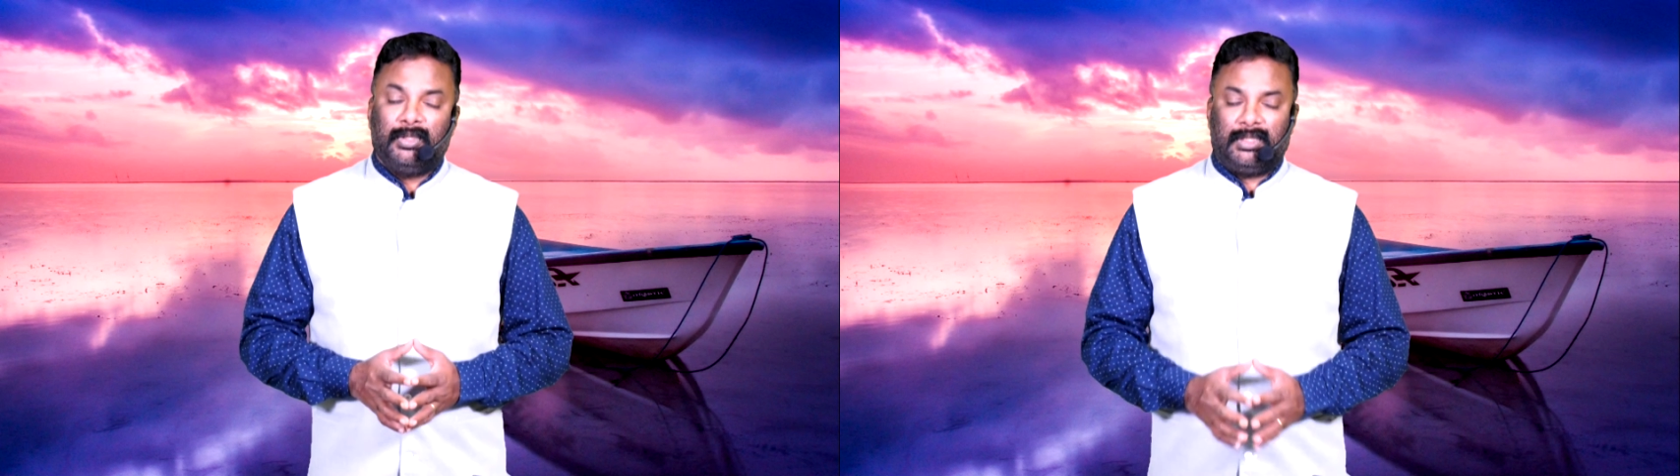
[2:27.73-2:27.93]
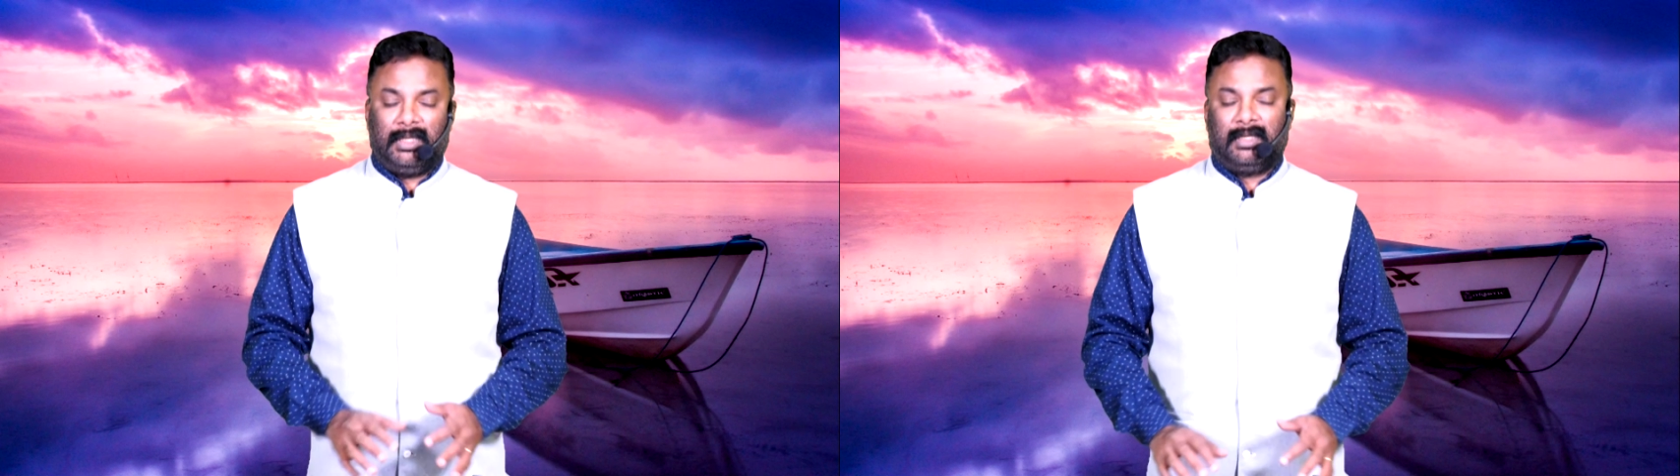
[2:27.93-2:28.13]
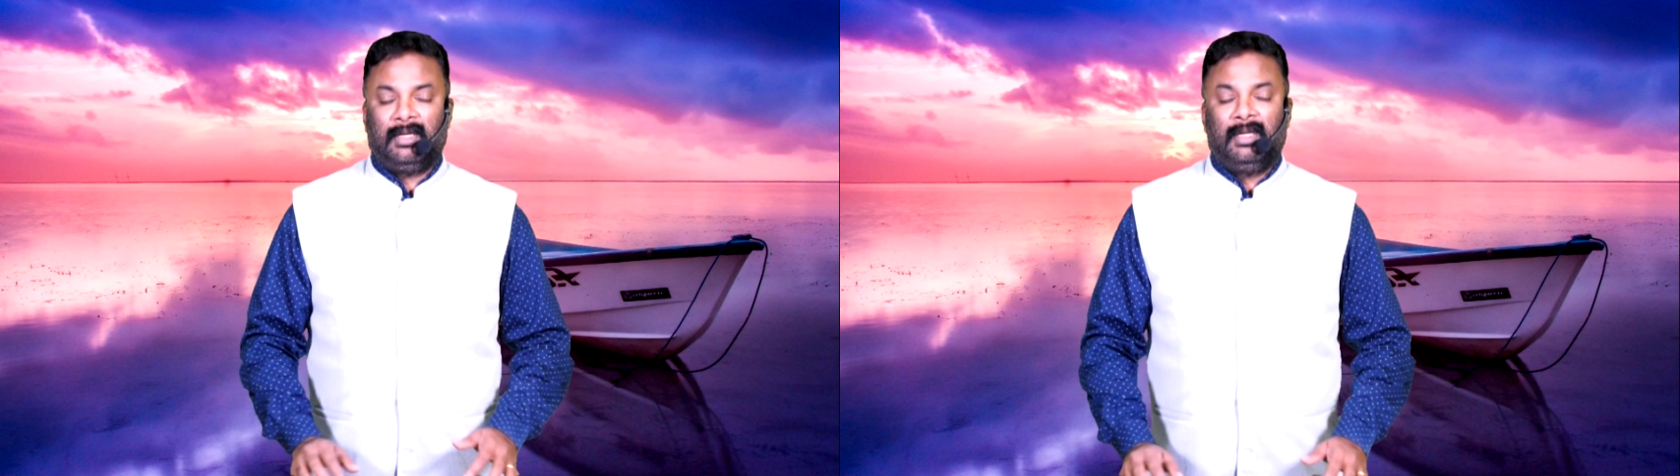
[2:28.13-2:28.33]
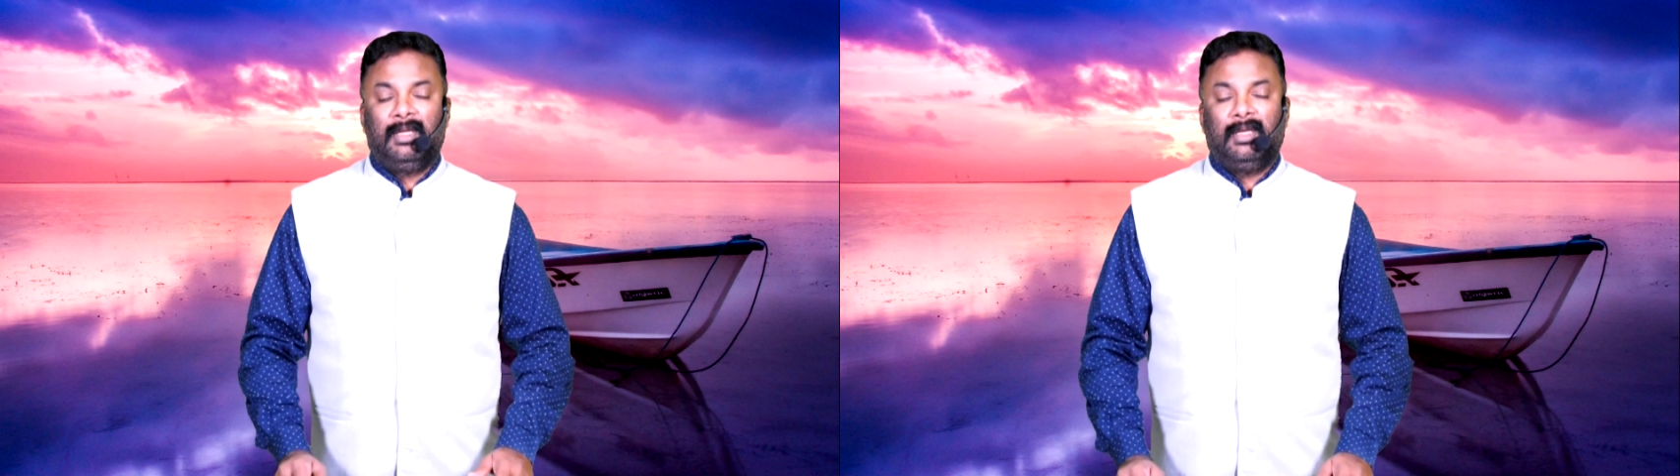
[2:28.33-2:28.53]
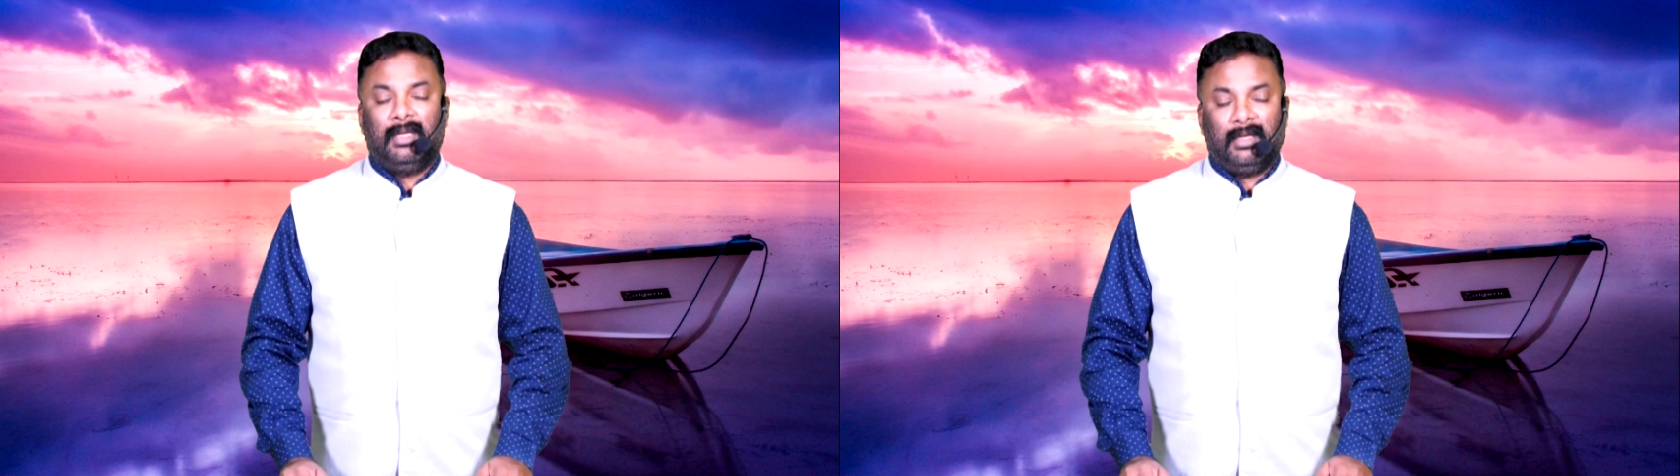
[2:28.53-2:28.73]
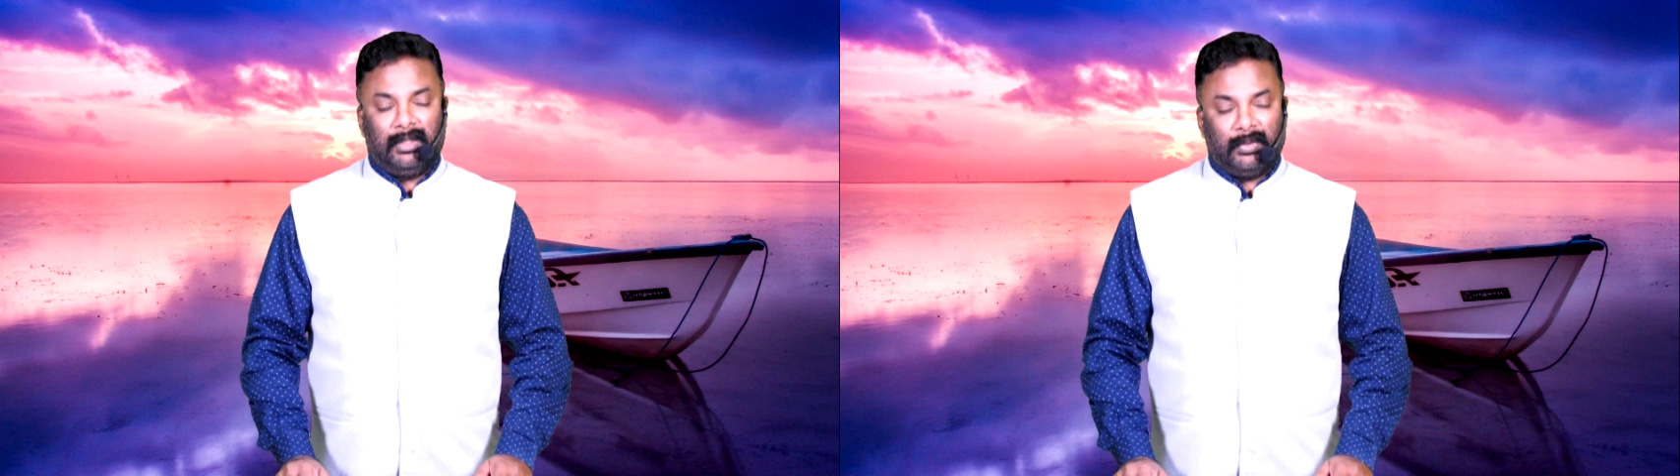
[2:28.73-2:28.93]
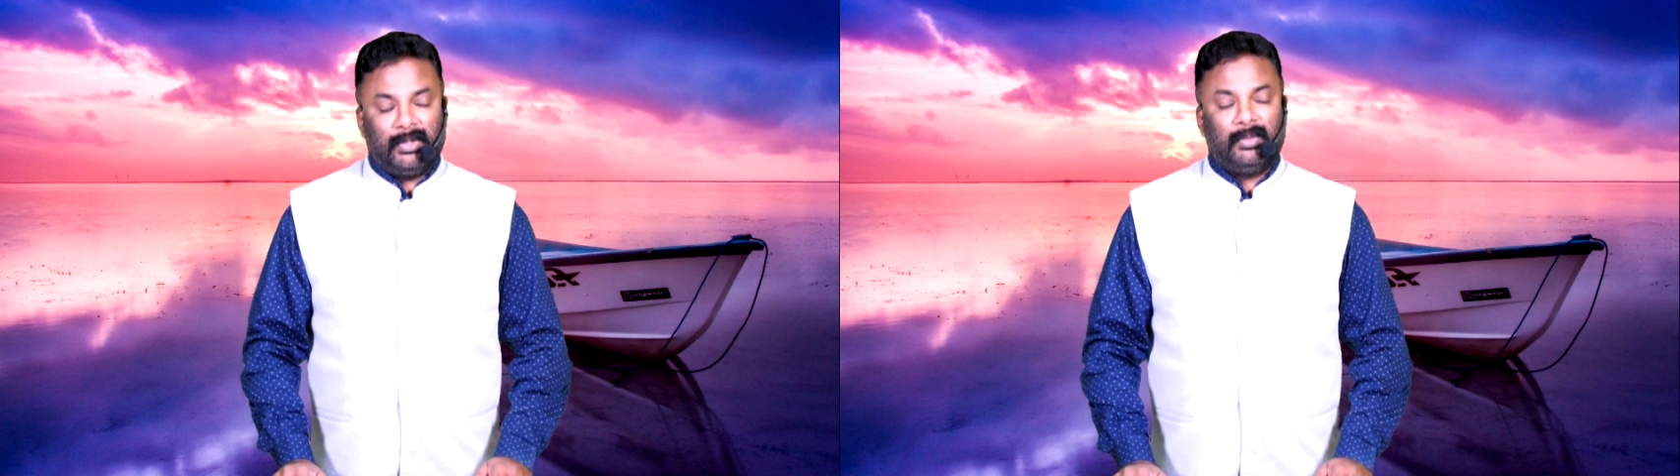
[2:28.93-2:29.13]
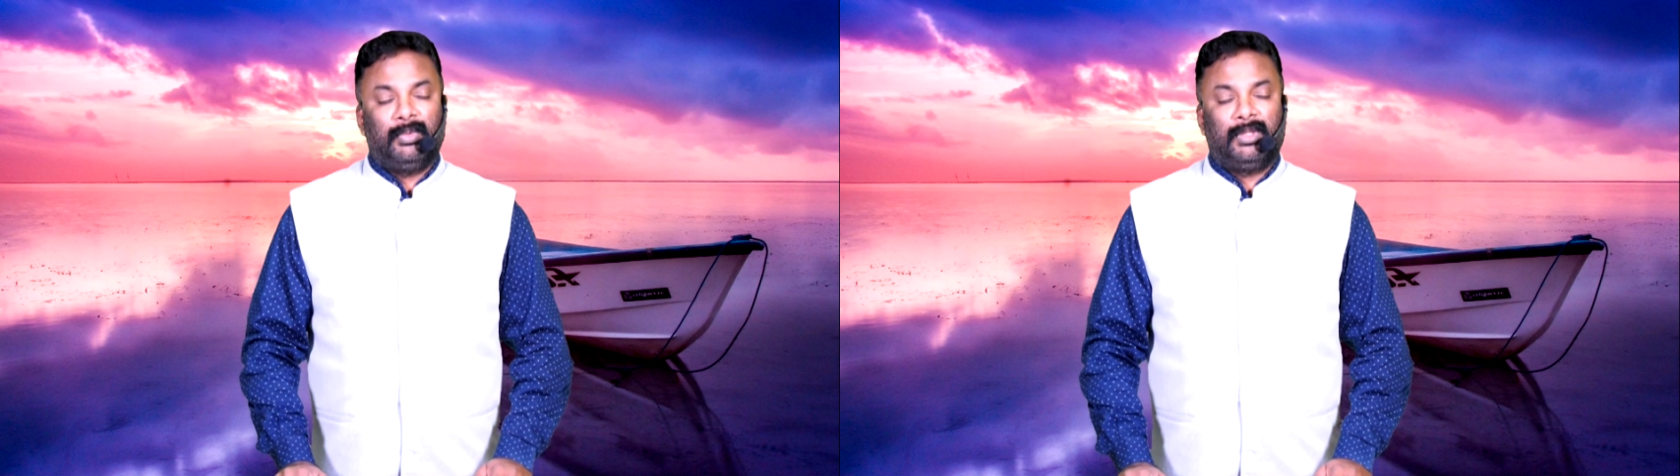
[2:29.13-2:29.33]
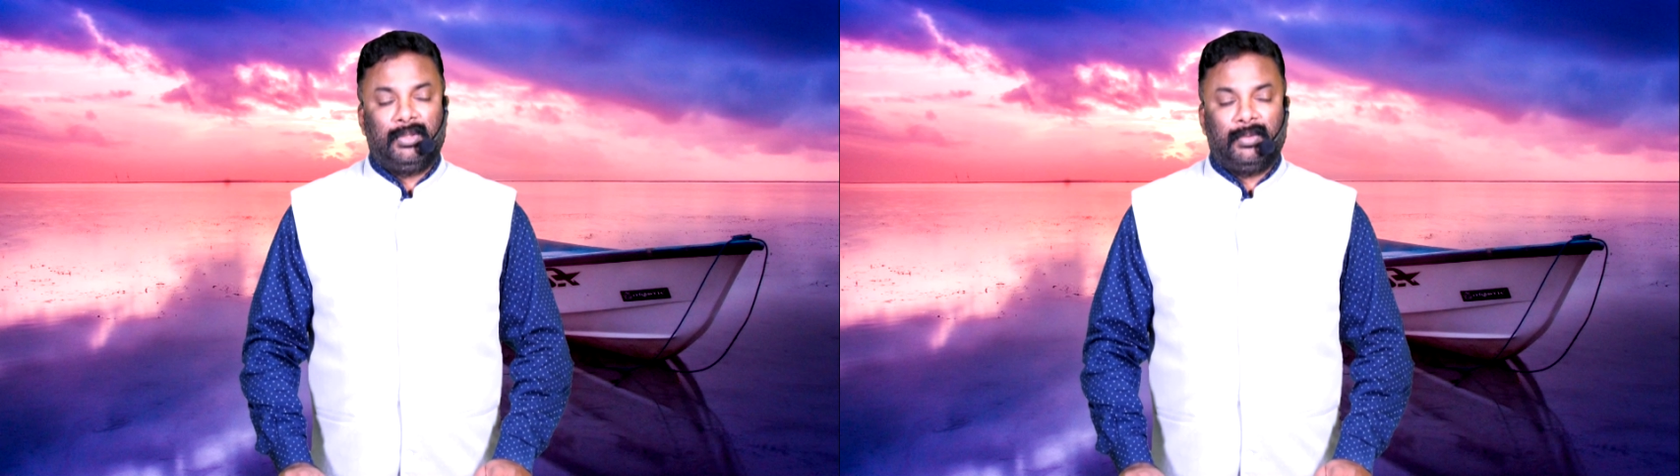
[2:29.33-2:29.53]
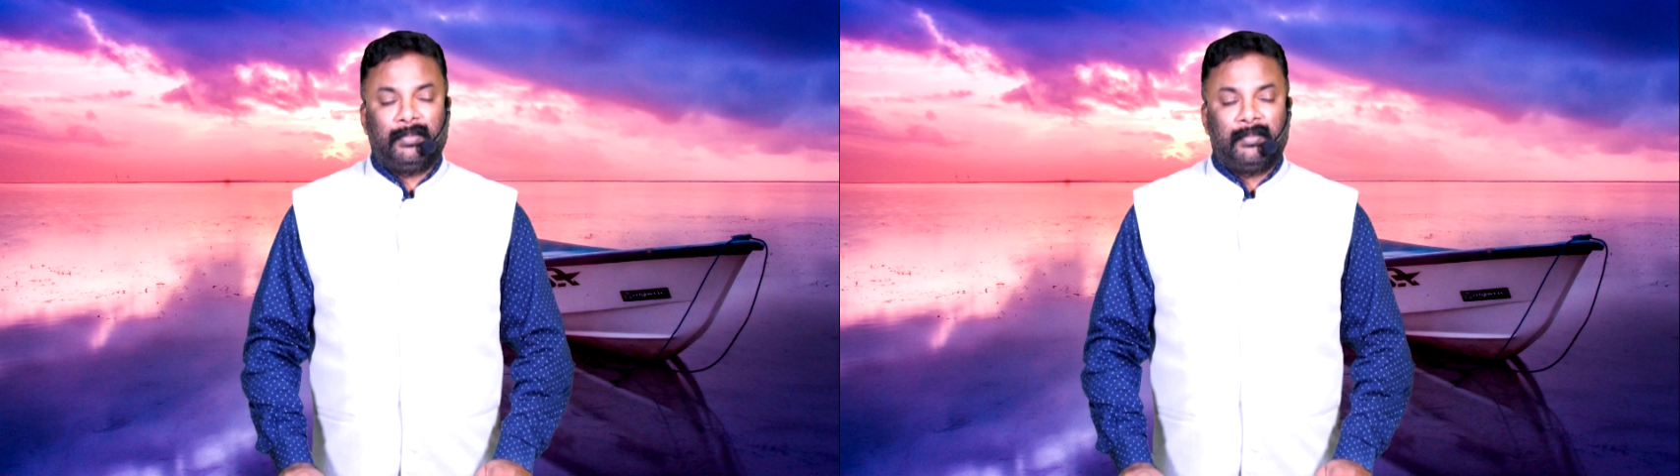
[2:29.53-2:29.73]
we take in union
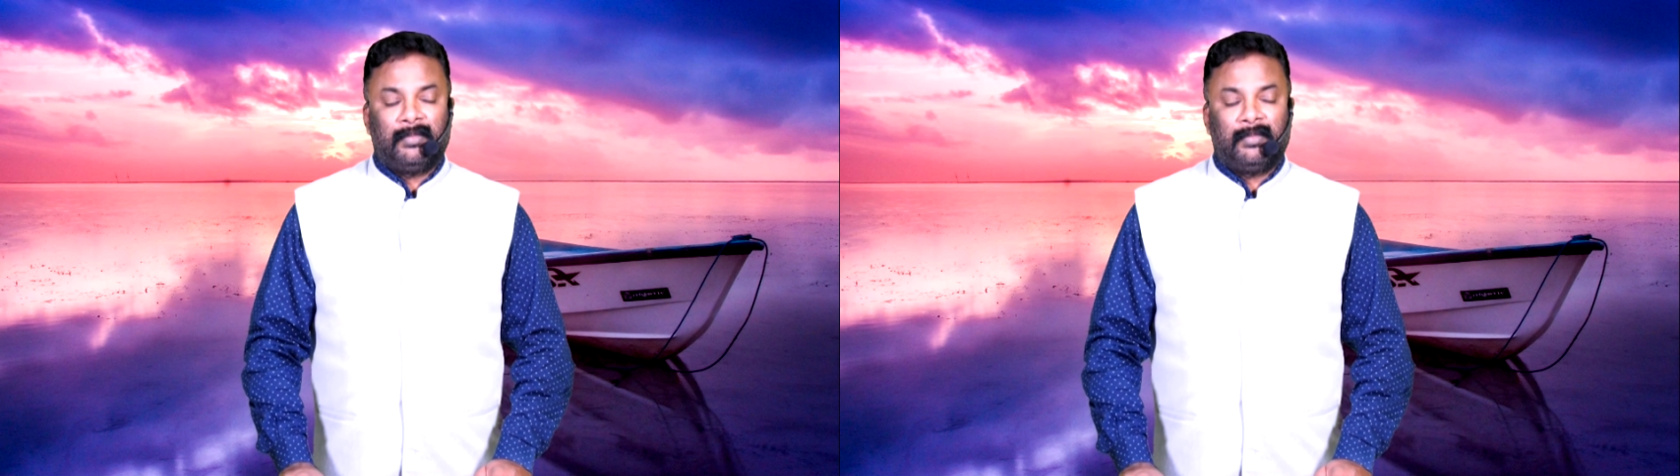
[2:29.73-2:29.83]
with you.